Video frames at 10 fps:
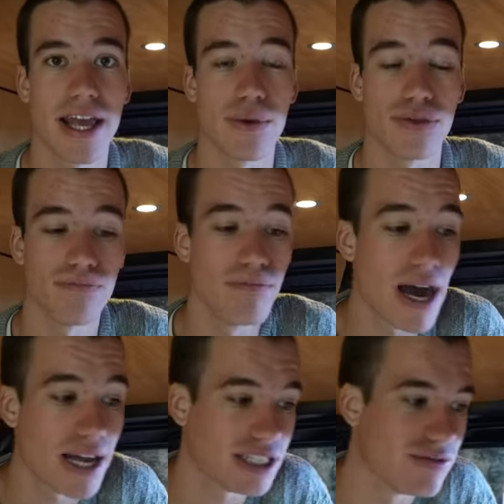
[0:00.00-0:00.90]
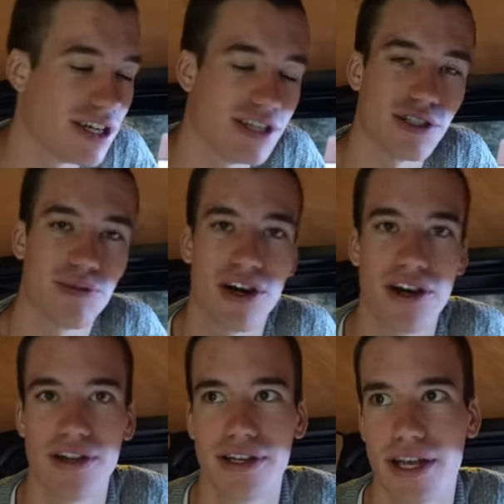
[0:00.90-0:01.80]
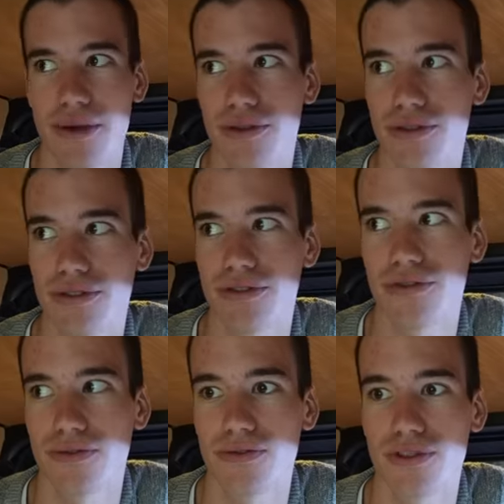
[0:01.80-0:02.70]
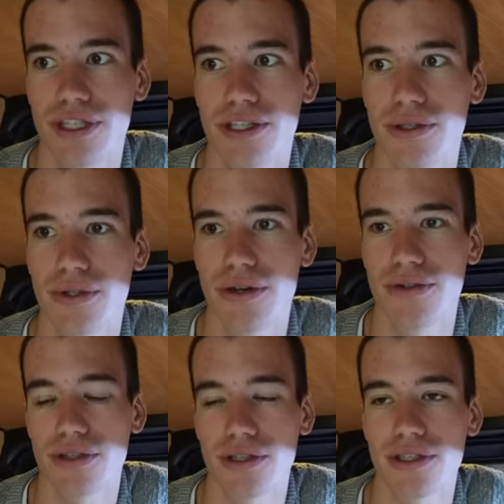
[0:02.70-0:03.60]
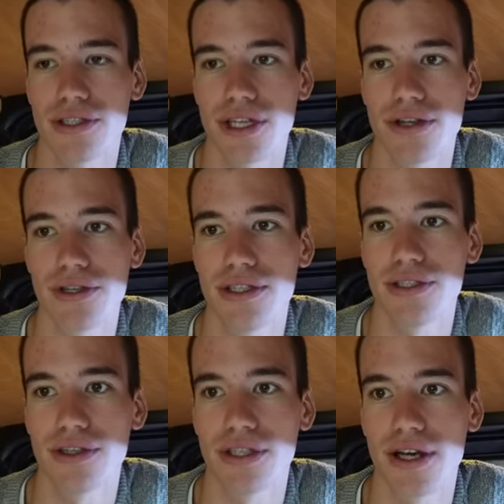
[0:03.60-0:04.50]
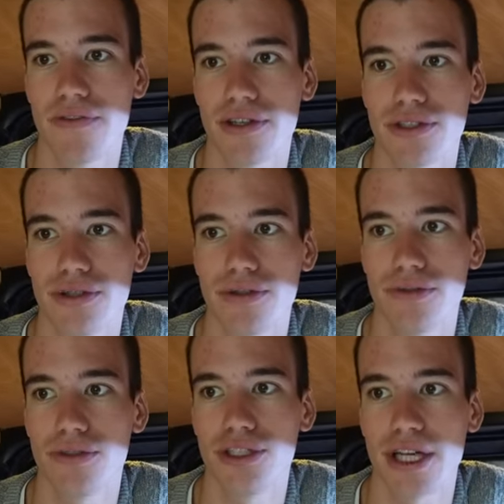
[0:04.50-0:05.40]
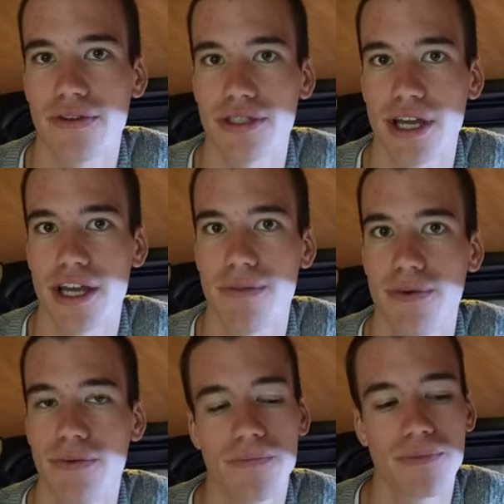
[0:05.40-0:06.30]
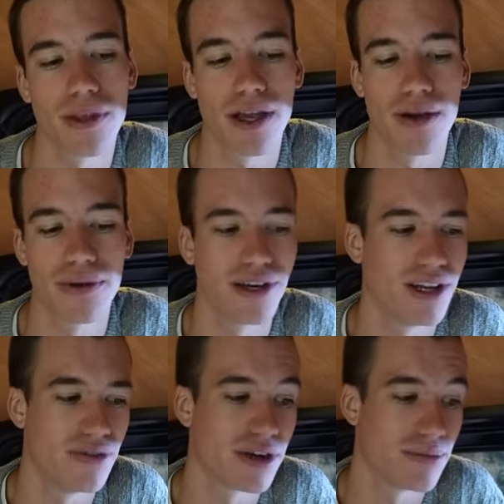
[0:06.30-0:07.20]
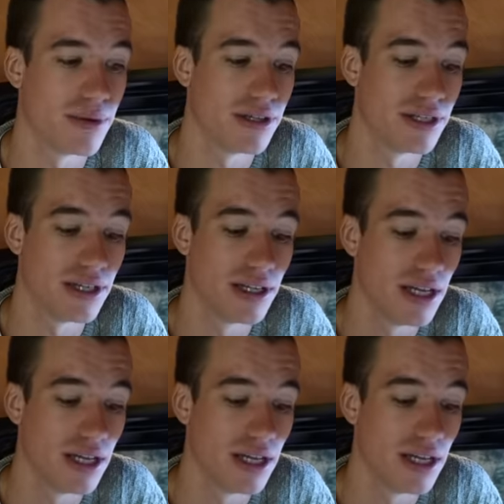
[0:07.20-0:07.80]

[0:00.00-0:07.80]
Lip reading: it was massively inspiring. It was really cool. It was on a series on Netflix called Chef's Table. I would highly recommend it.